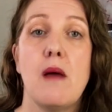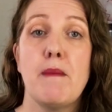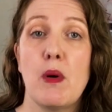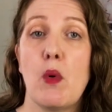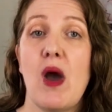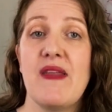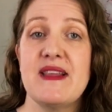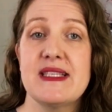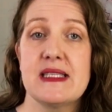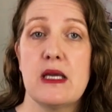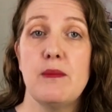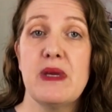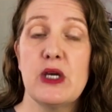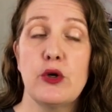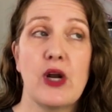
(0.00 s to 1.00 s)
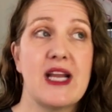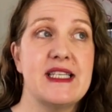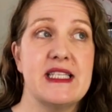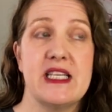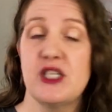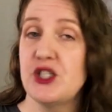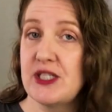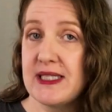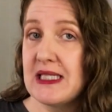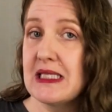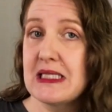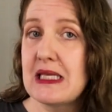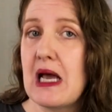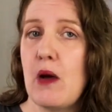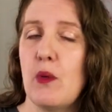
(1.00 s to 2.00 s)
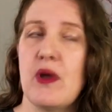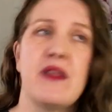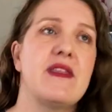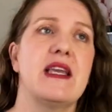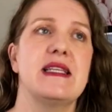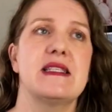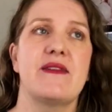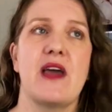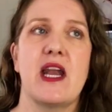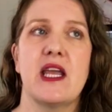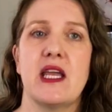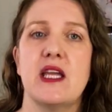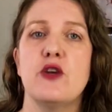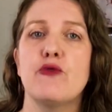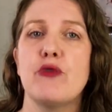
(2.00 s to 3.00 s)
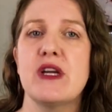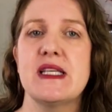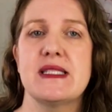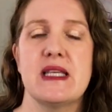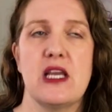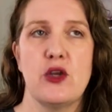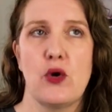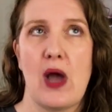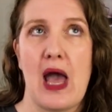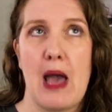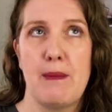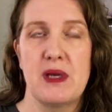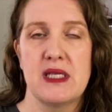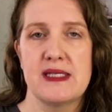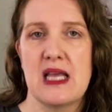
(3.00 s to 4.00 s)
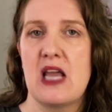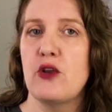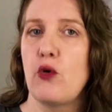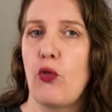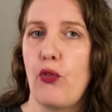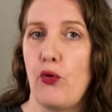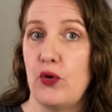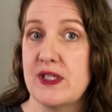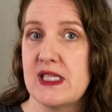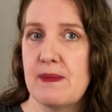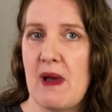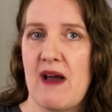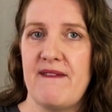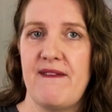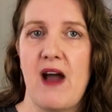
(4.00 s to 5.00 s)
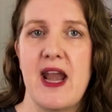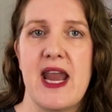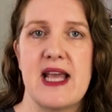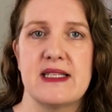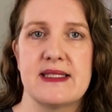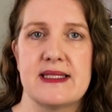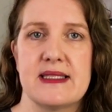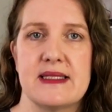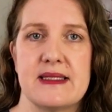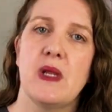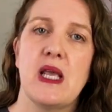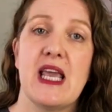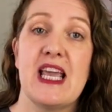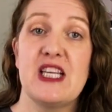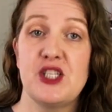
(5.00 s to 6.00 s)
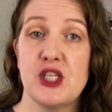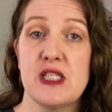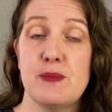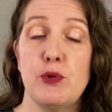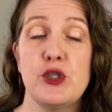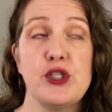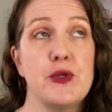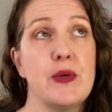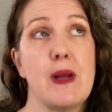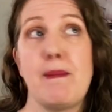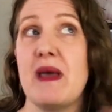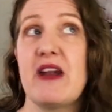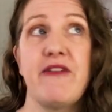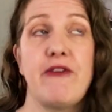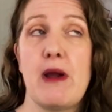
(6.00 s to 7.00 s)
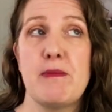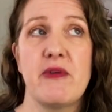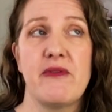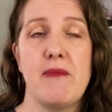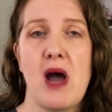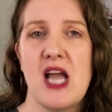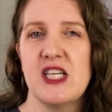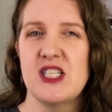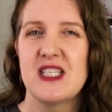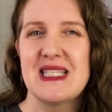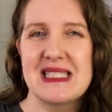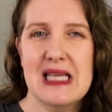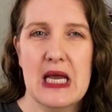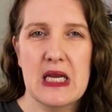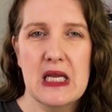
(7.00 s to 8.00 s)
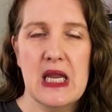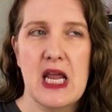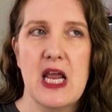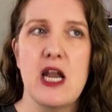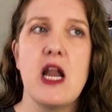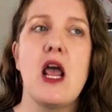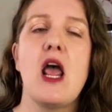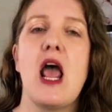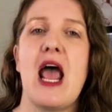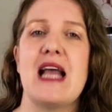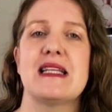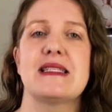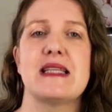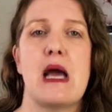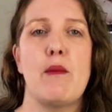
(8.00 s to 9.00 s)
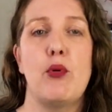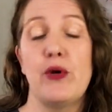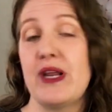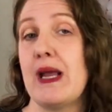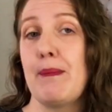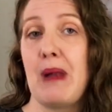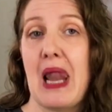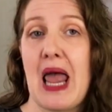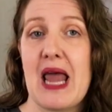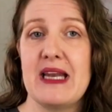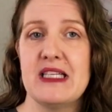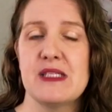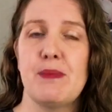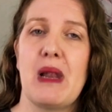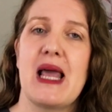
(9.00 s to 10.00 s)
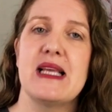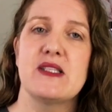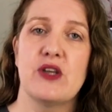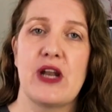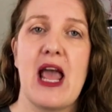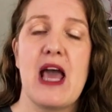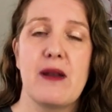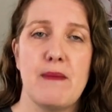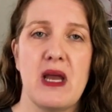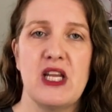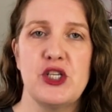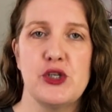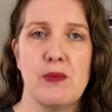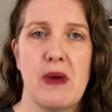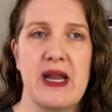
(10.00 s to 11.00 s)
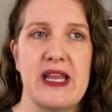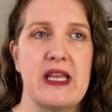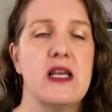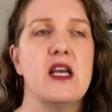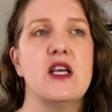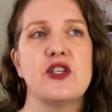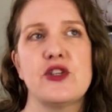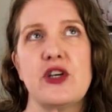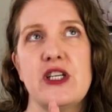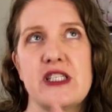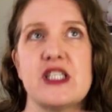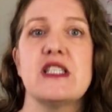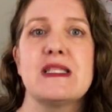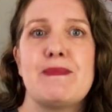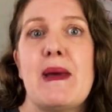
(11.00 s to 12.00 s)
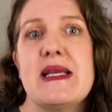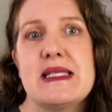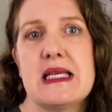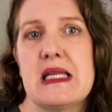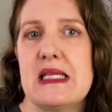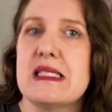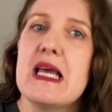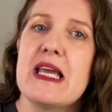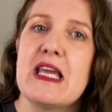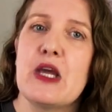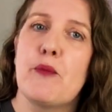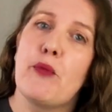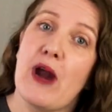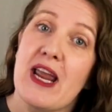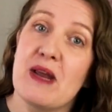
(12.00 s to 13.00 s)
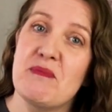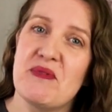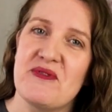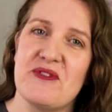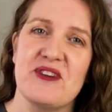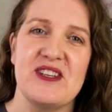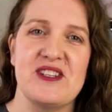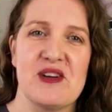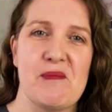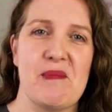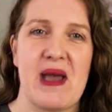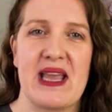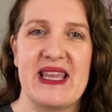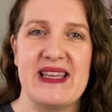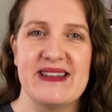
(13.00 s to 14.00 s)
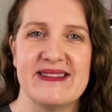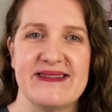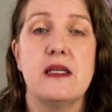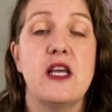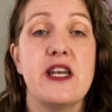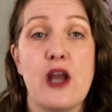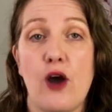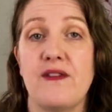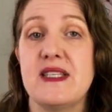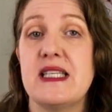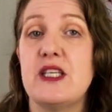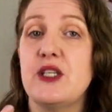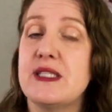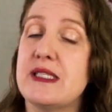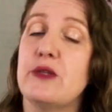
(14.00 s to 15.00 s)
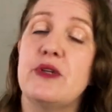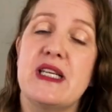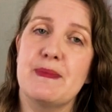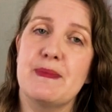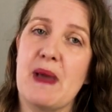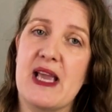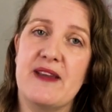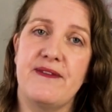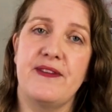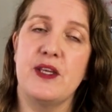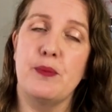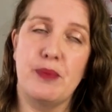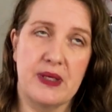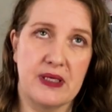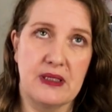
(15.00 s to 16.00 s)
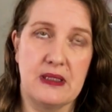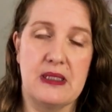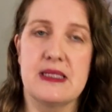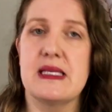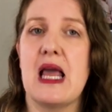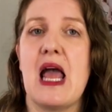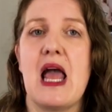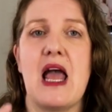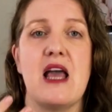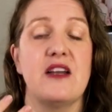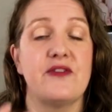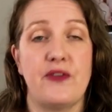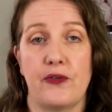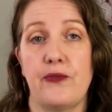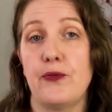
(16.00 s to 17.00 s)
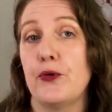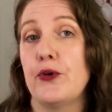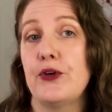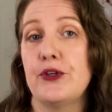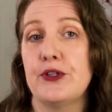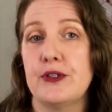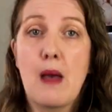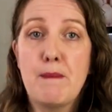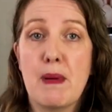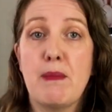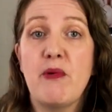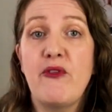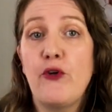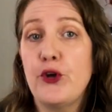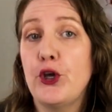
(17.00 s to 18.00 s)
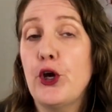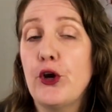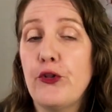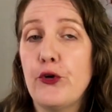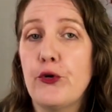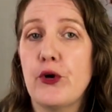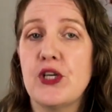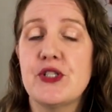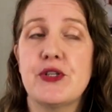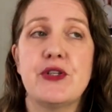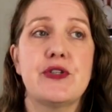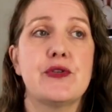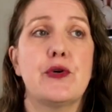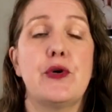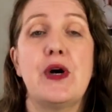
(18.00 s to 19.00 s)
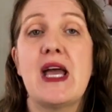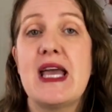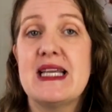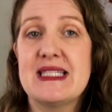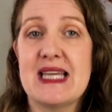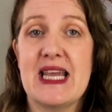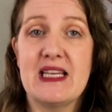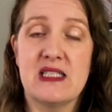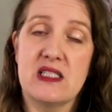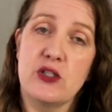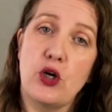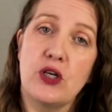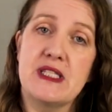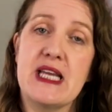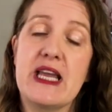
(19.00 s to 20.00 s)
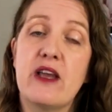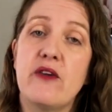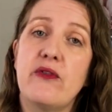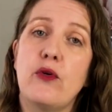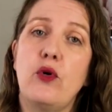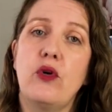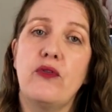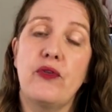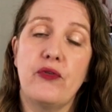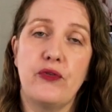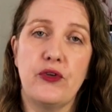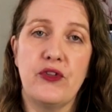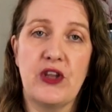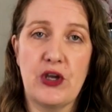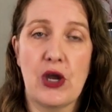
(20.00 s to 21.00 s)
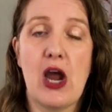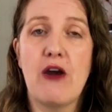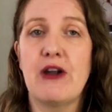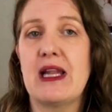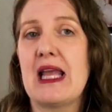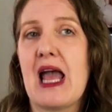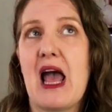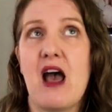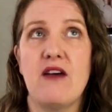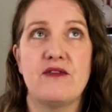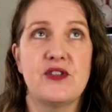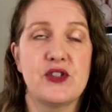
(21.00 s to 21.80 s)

But why this can be a good idea, just to start with, is that it can reset your habits and your thoughts about finances. It just puts you in a better frame of mind to start again and start putting a plan into place on how to manage your money. So it's just basically taking a break before you jump back in. Now, obviously, you still pay for your bills and for food. But before you go to the grocery store, take a stock take of all of the food that you currently have.